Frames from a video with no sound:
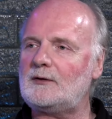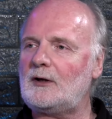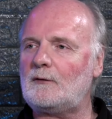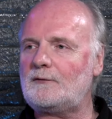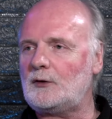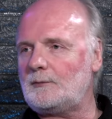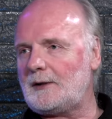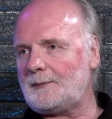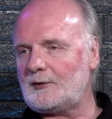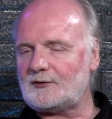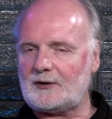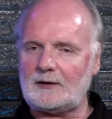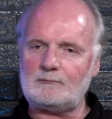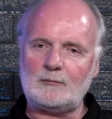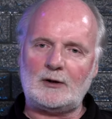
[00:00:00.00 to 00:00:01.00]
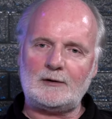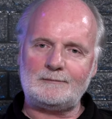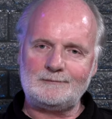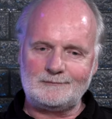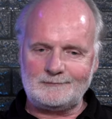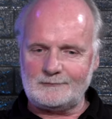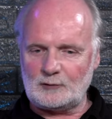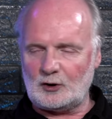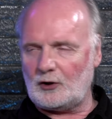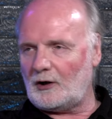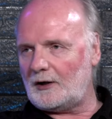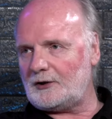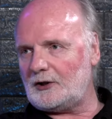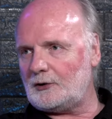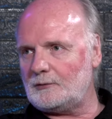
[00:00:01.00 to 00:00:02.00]
You know, a few people said, well, good
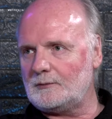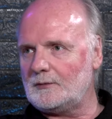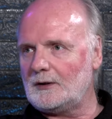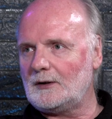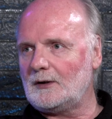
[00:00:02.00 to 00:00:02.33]
on you.